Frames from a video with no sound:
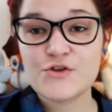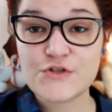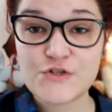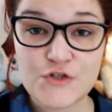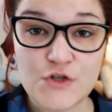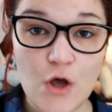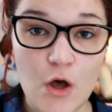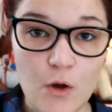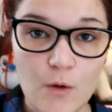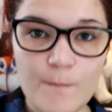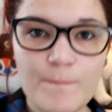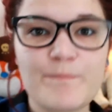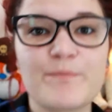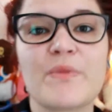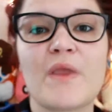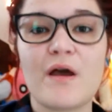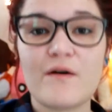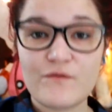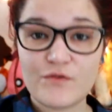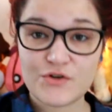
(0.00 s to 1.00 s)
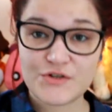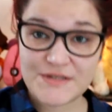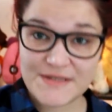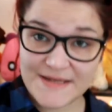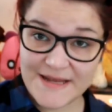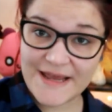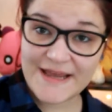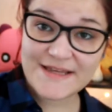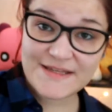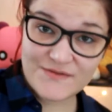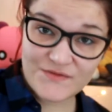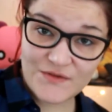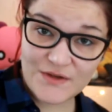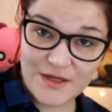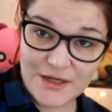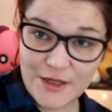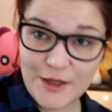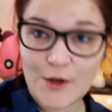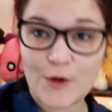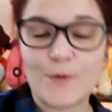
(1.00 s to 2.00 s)
So, for today's
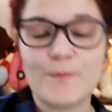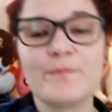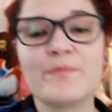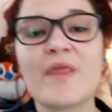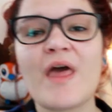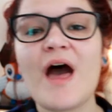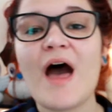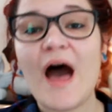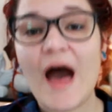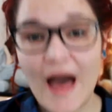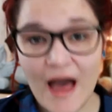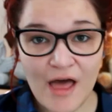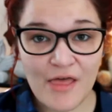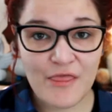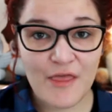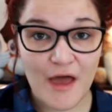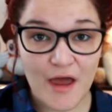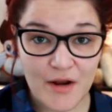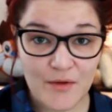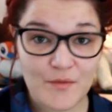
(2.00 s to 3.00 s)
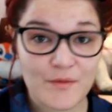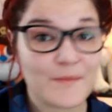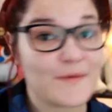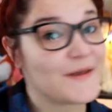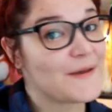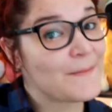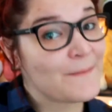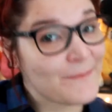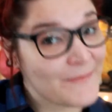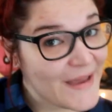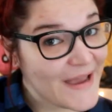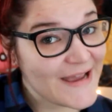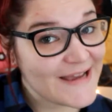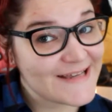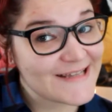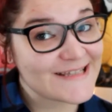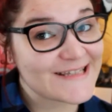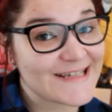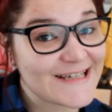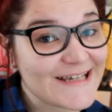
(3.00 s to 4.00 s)
video, I thought it would be
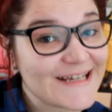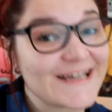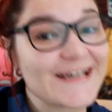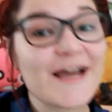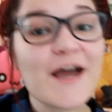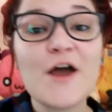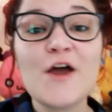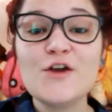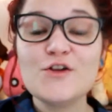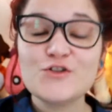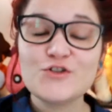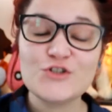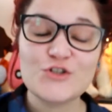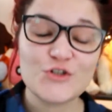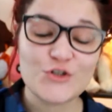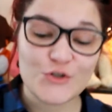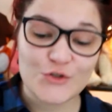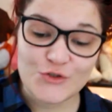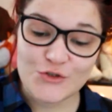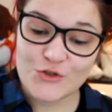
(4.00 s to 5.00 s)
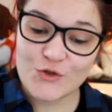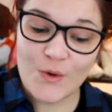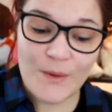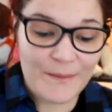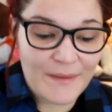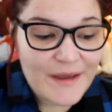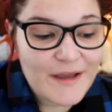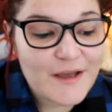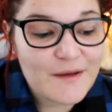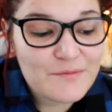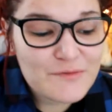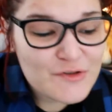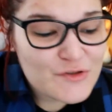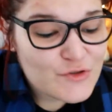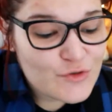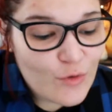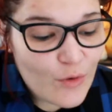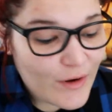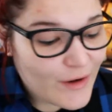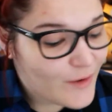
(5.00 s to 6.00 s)
amazing to do a makeup
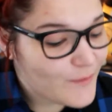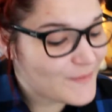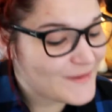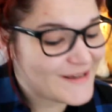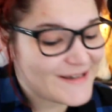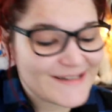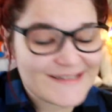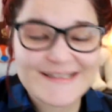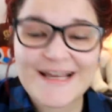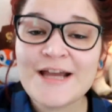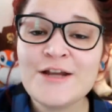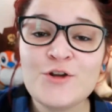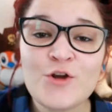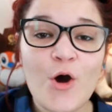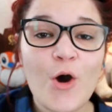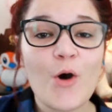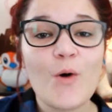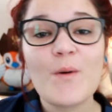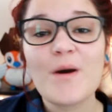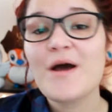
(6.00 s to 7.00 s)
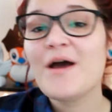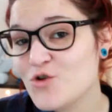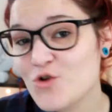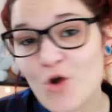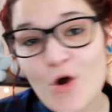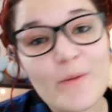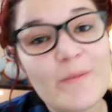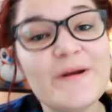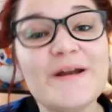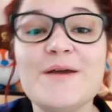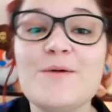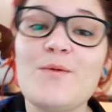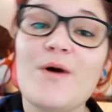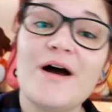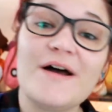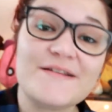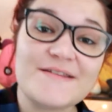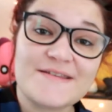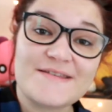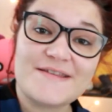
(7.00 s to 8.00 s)
tutorial because I know nobody
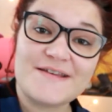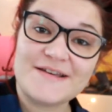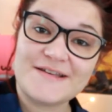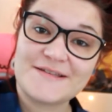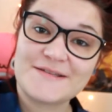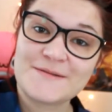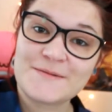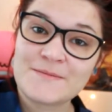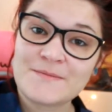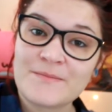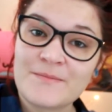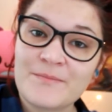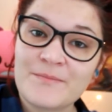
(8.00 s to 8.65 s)
wants this.